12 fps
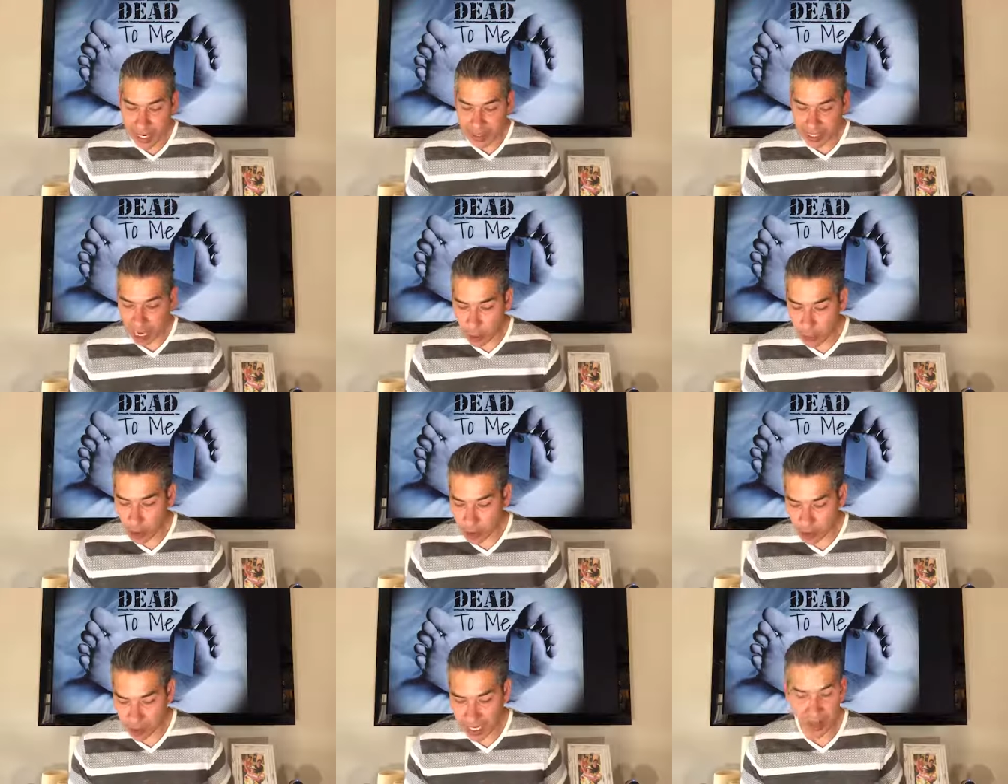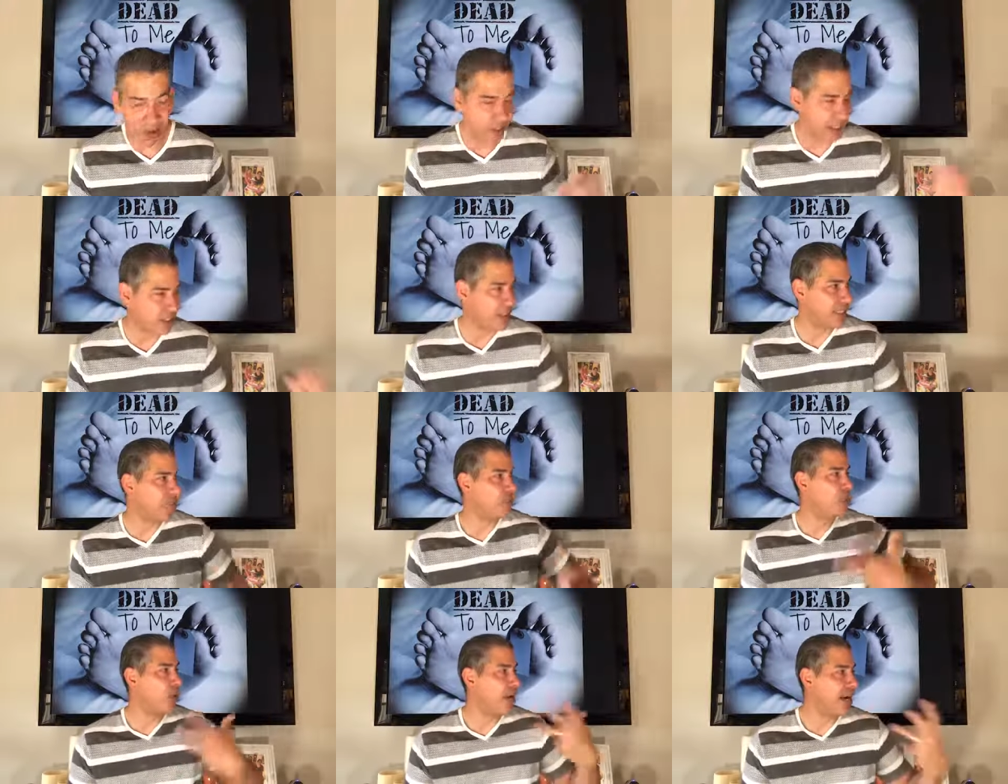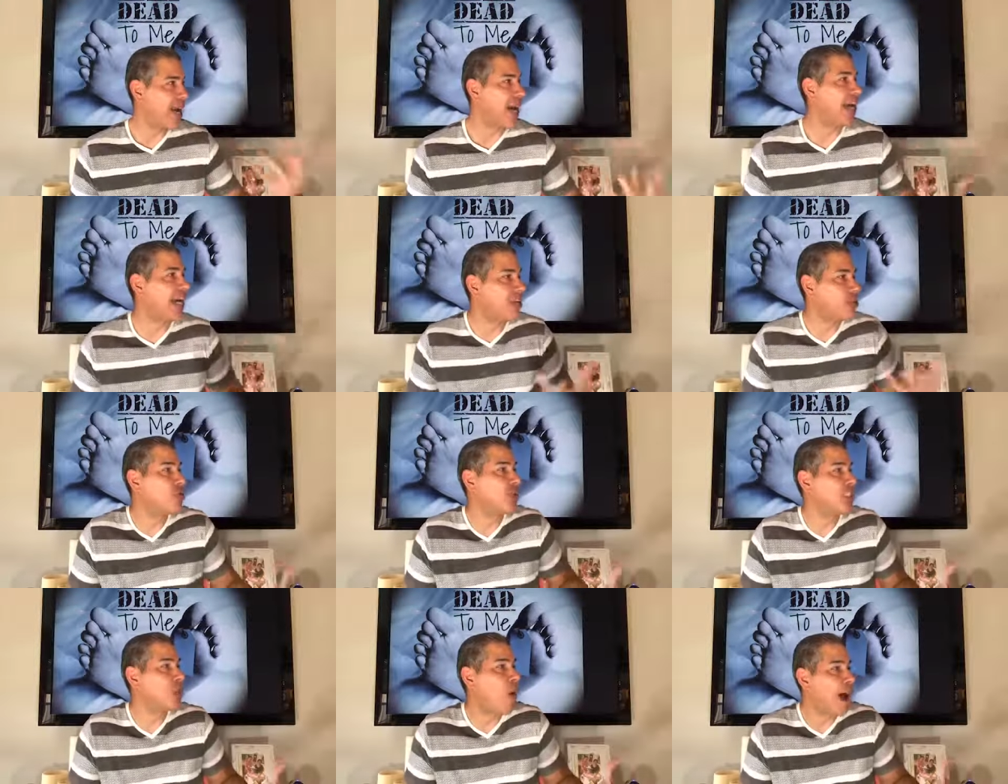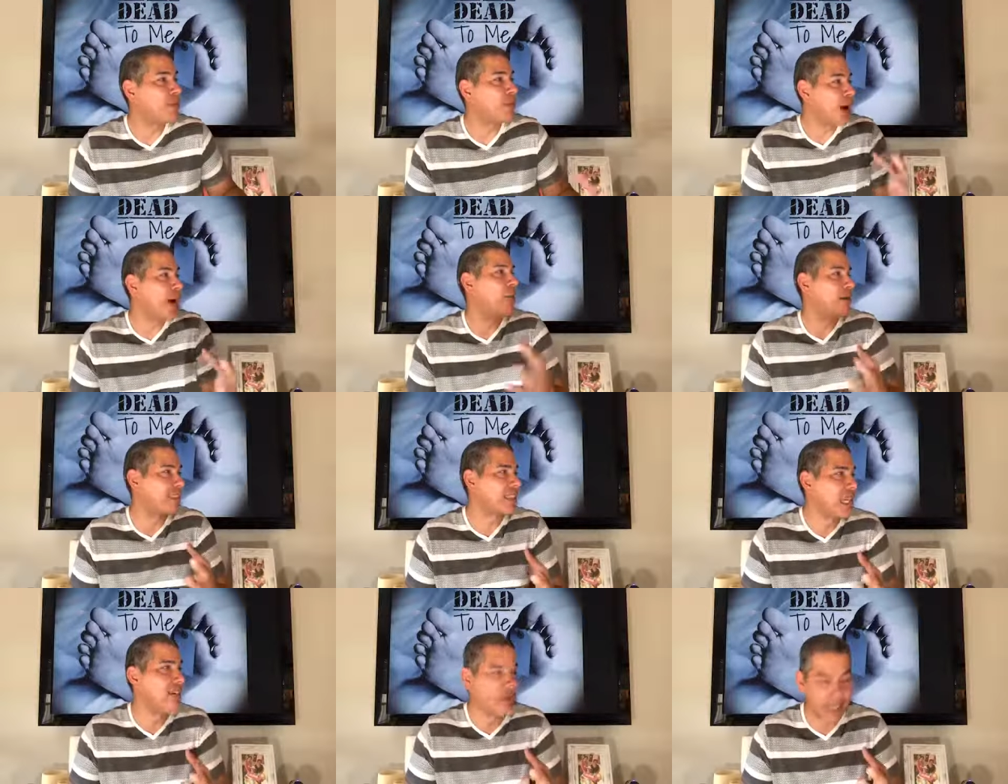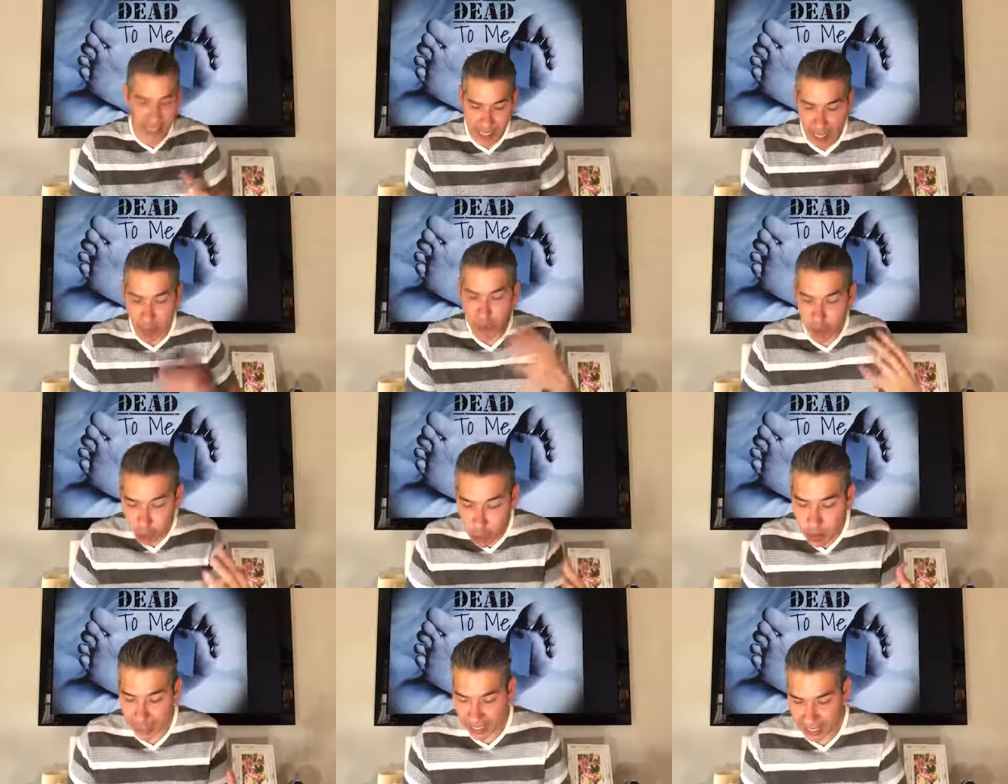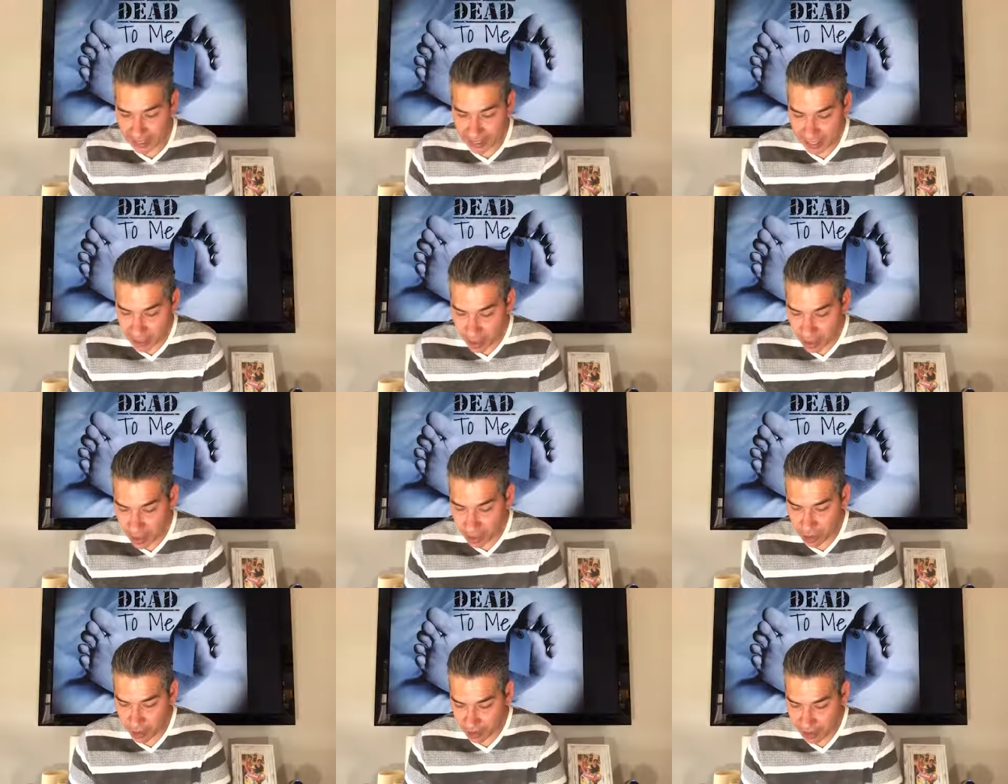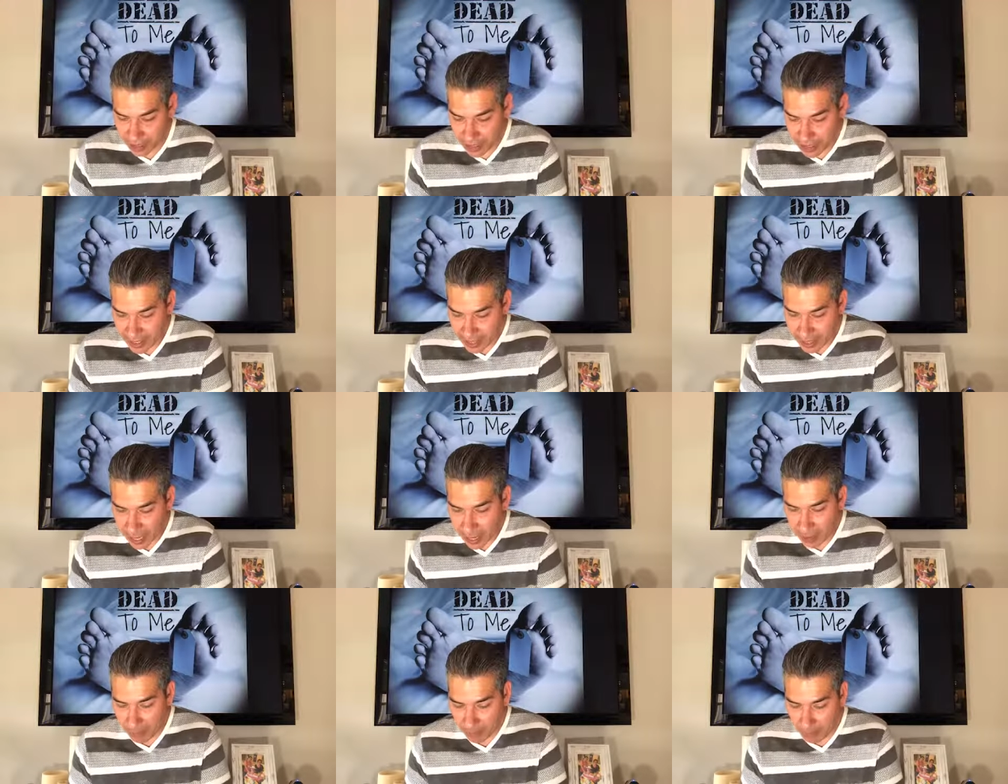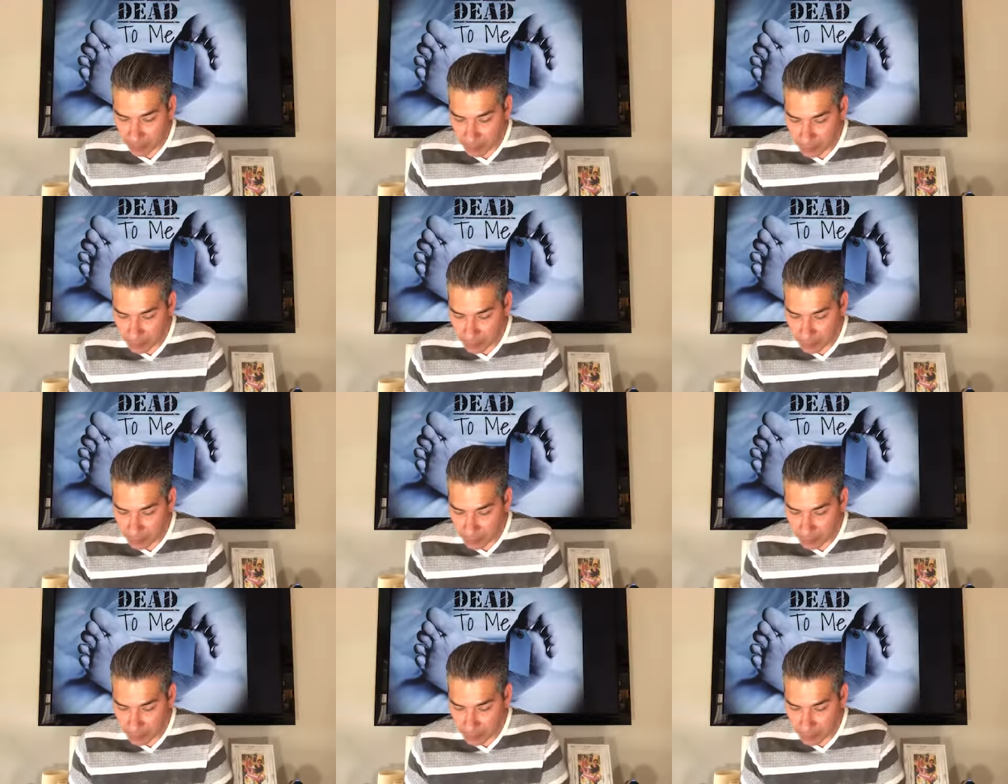to help you understand all this. So he's pointing out, hey, here's the reason why I'm talking about slavery. I'm just using it as an illustration. Um,